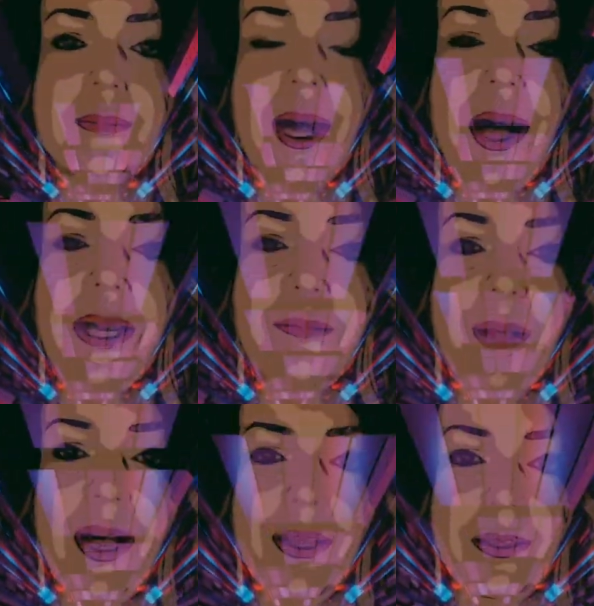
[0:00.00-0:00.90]
I
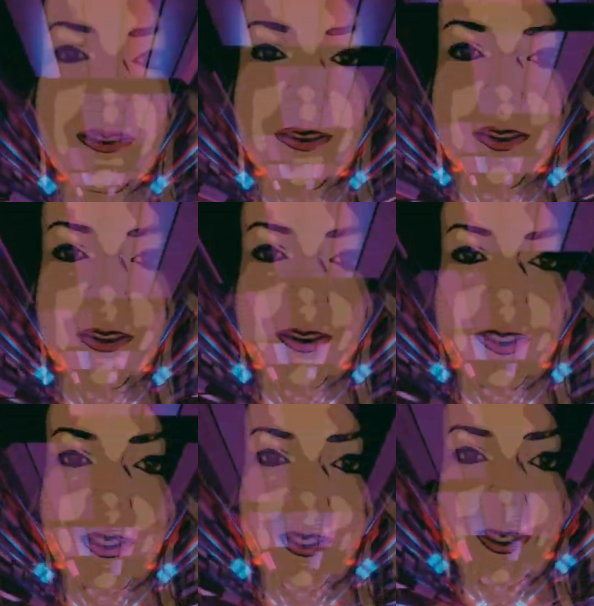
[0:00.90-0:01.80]
melt
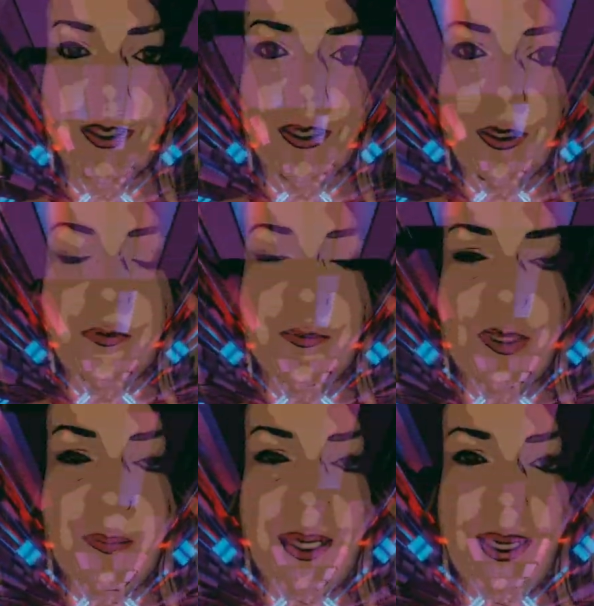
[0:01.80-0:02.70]

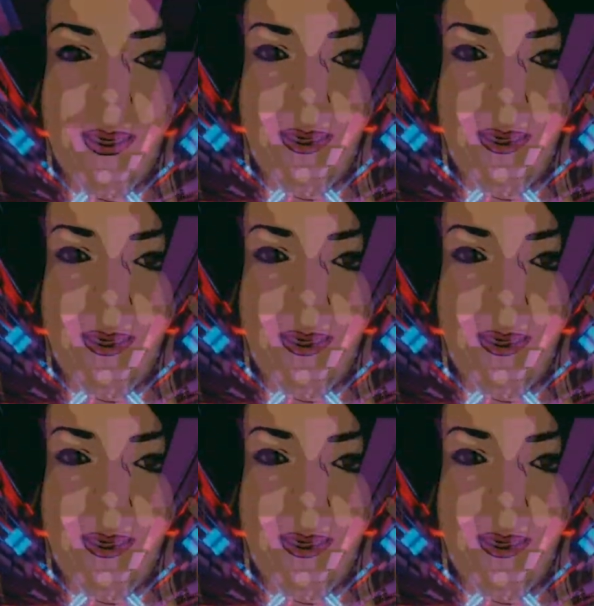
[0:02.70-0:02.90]
for Mia.